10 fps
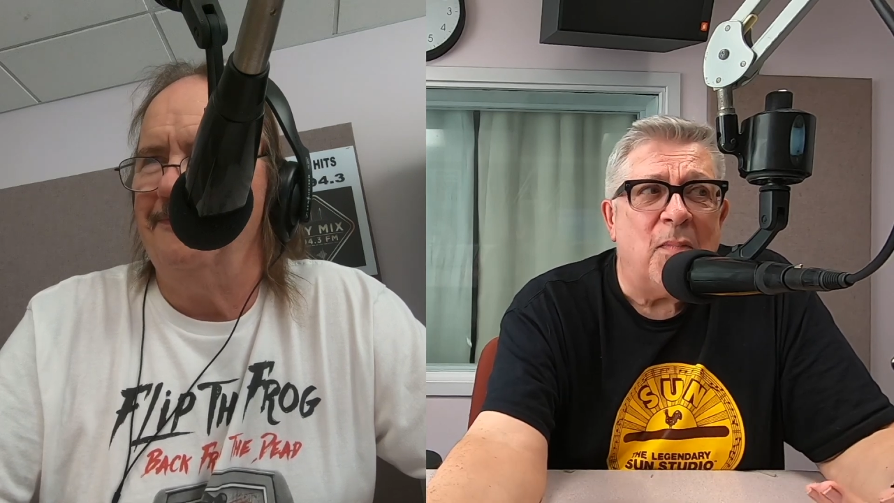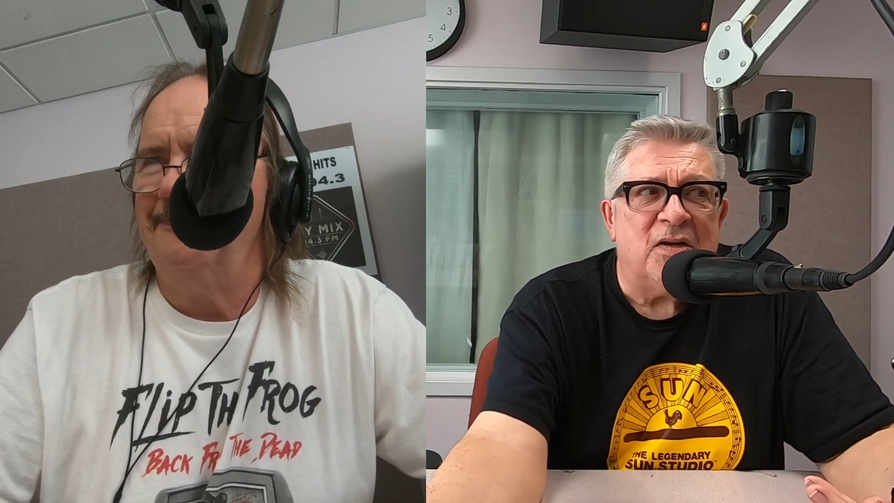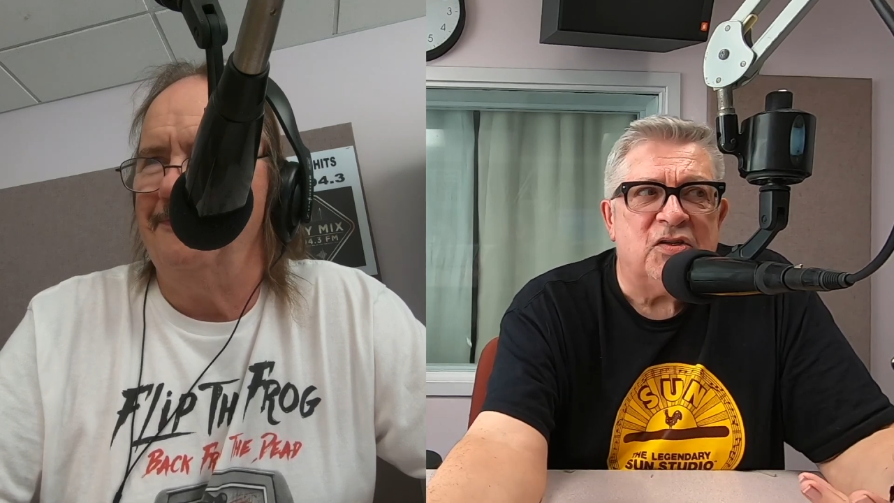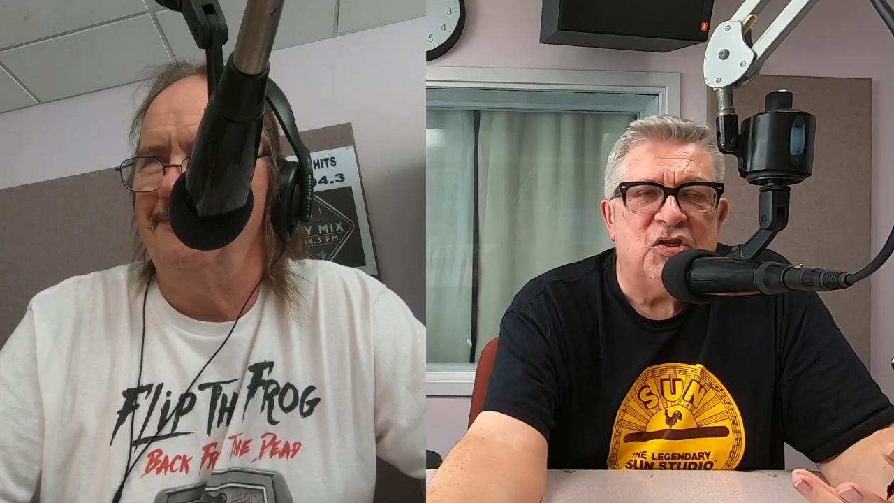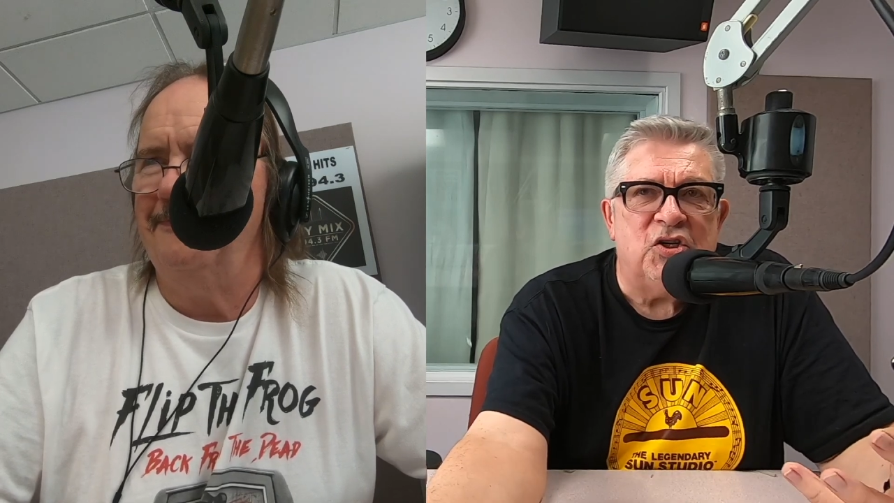
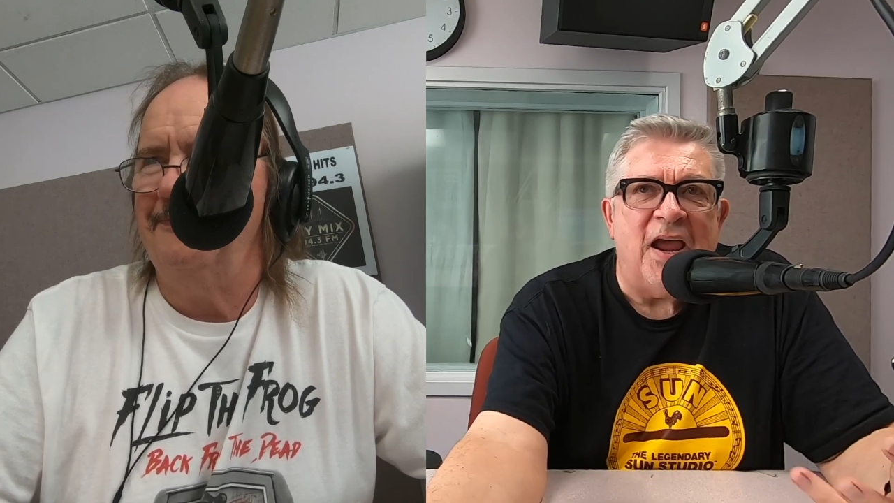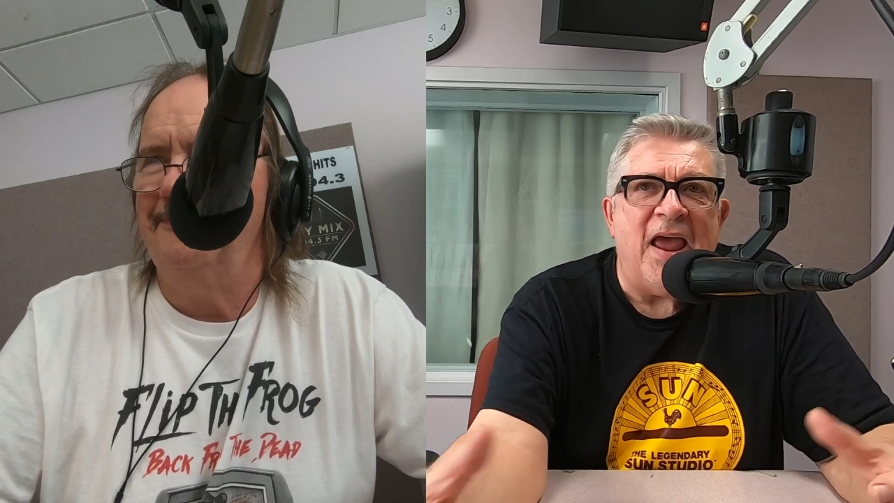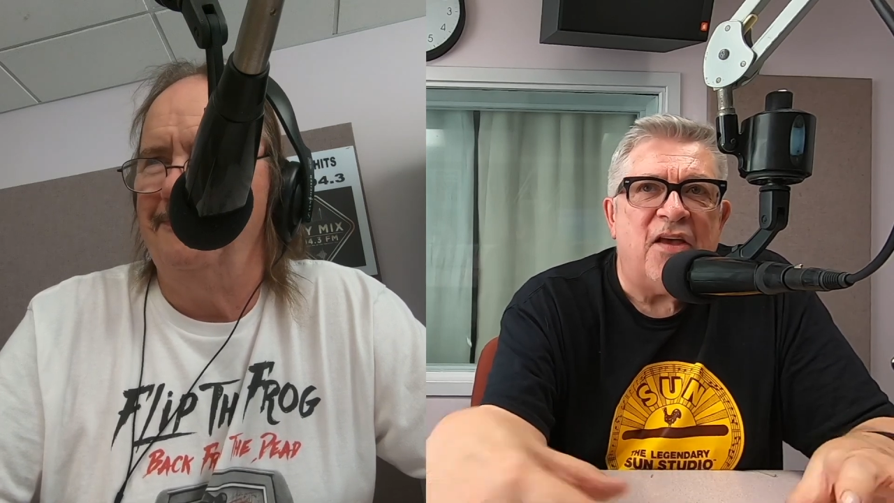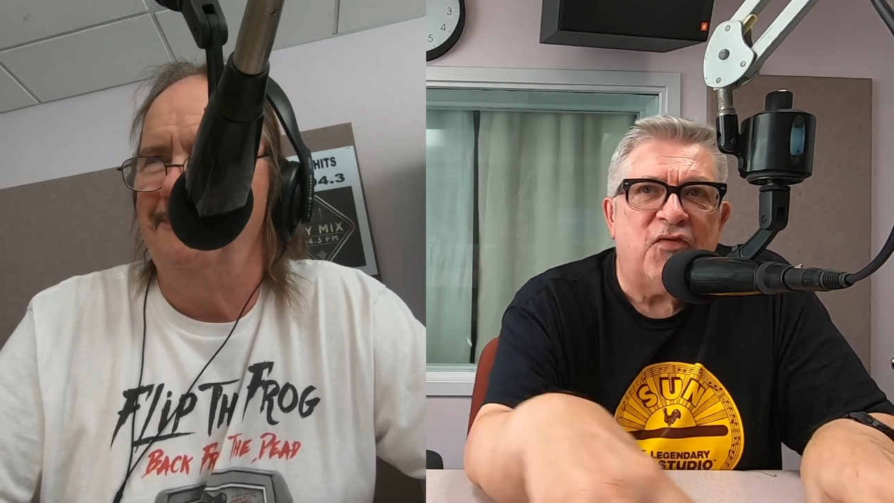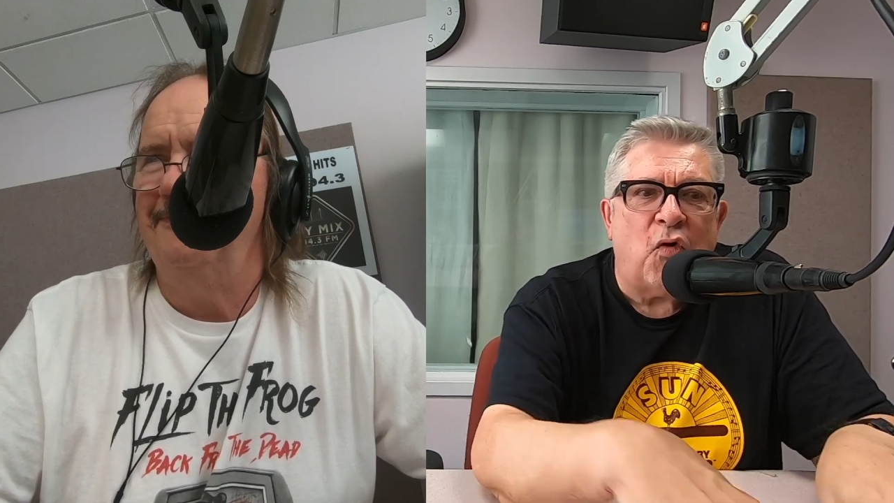much
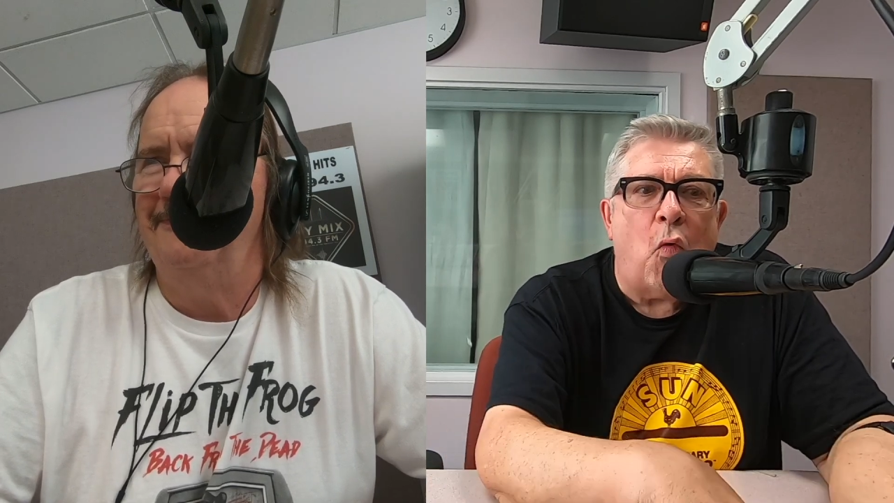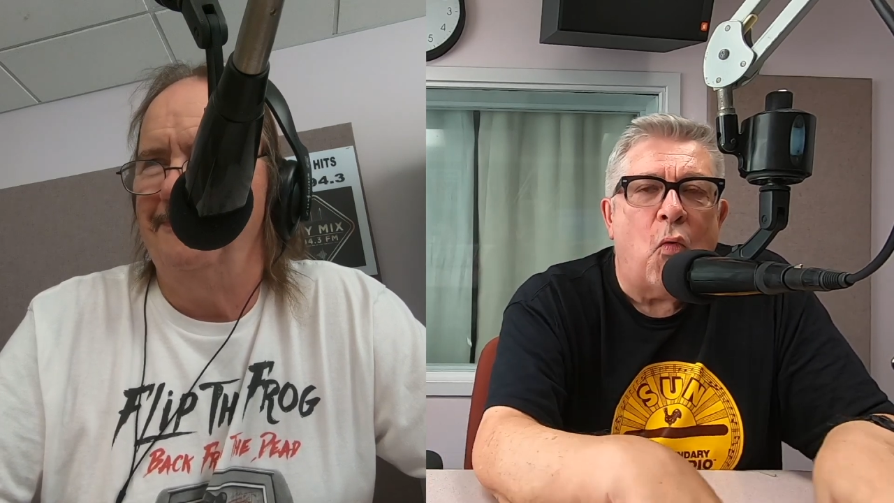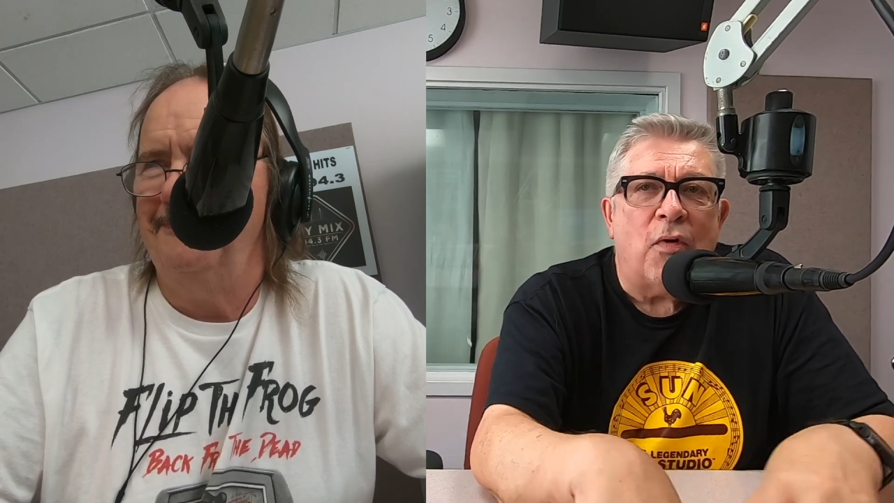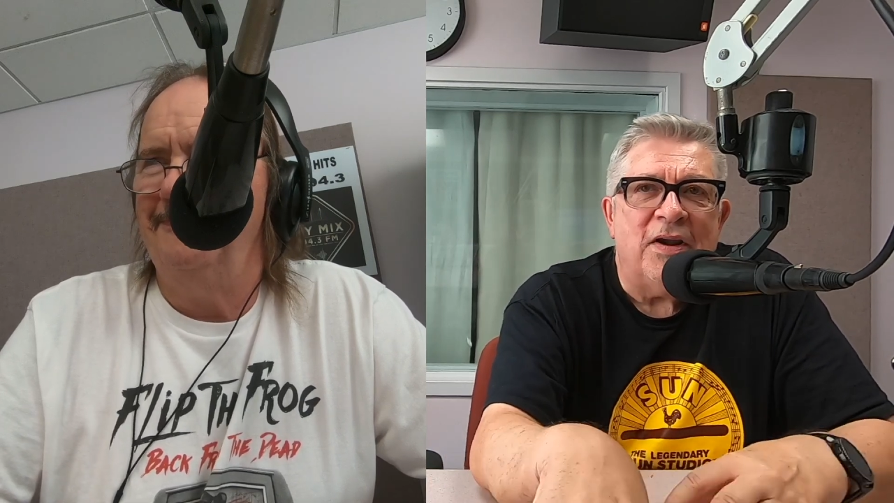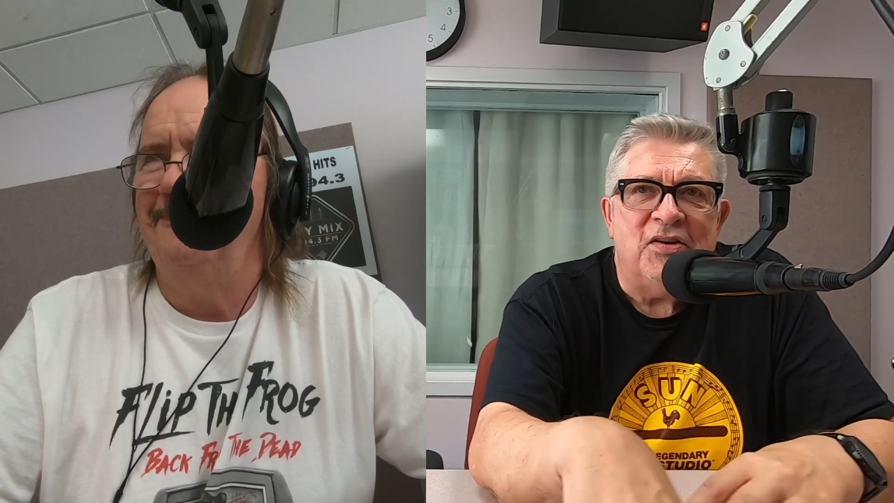jazz
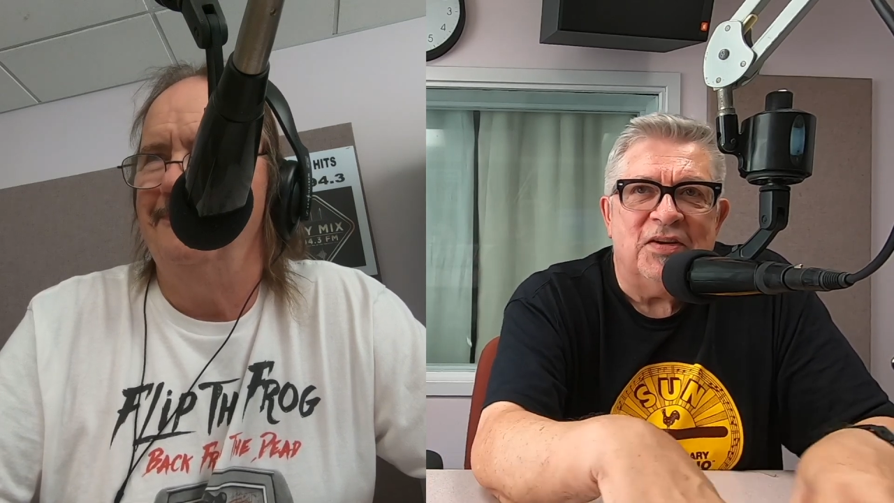cordage